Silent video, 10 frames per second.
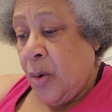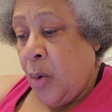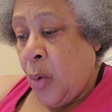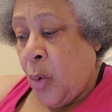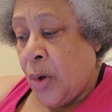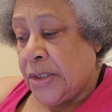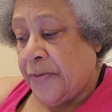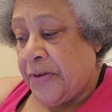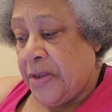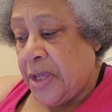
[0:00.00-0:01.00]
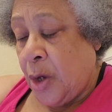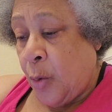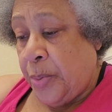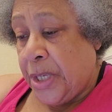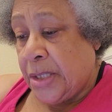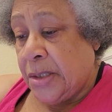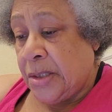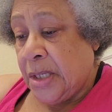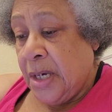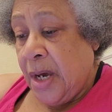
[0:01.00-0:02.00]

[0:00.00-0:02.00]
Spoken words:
hordes of Ethiopians,